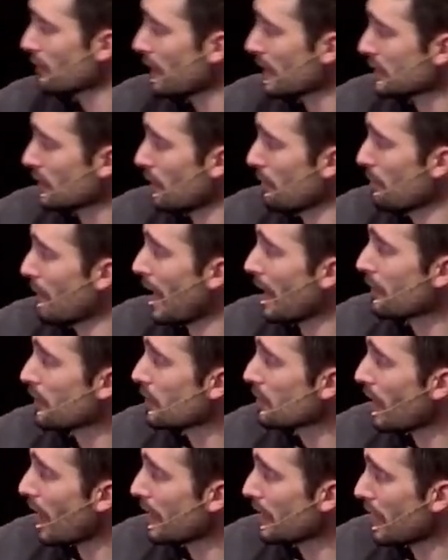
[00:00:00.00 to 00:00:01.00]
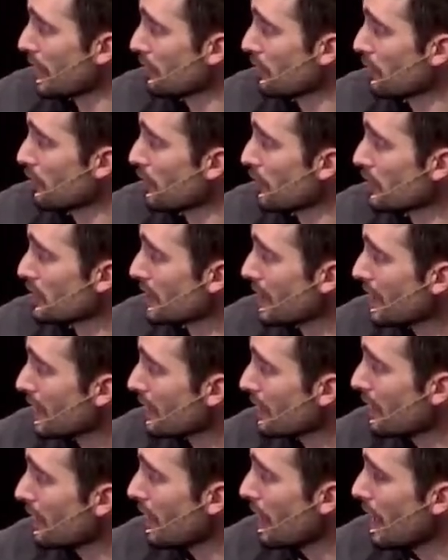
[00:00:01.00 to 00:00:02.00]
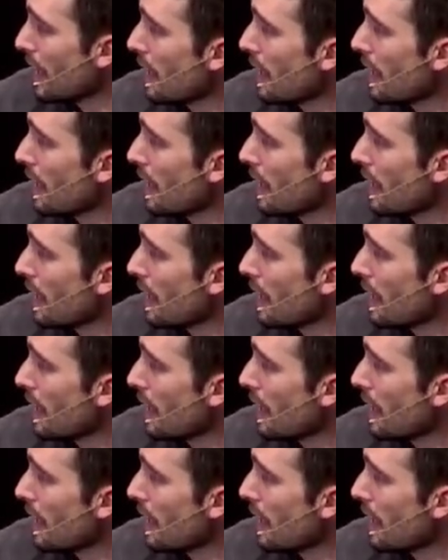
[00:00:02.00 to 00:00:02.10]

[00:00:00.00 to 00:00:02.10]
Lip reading: Reflect on Matthew 9, 9 through 13.